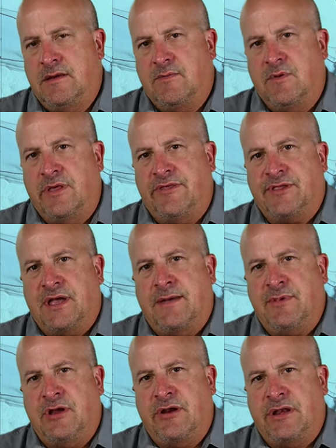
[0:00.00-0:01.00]
really the time
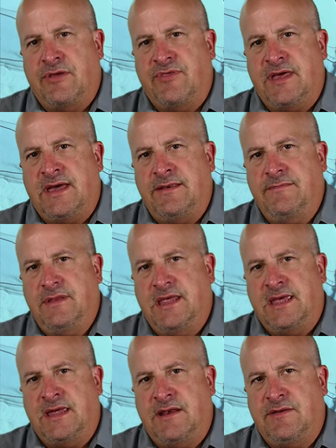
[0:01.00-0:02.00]
of year to do that.
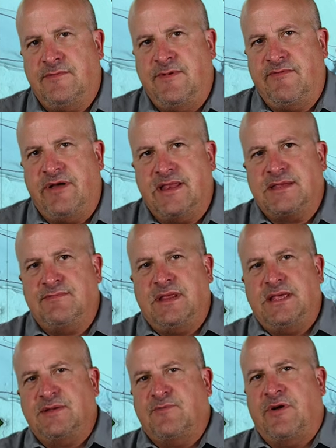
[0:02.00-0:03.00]
And we've got some
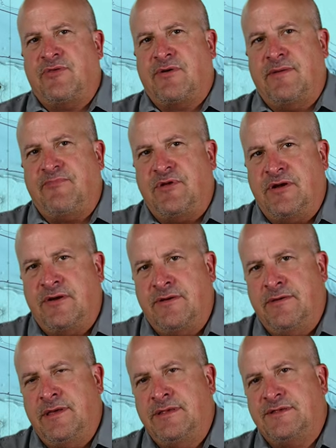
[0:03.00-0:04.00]
decent weather up
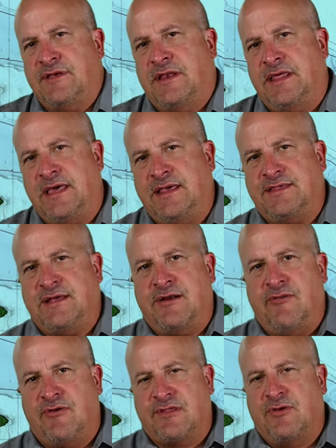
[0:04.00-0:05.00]
there Sunday.
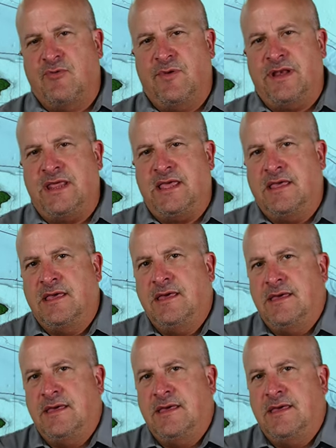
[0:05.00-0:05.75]
Saturday looks a little windy.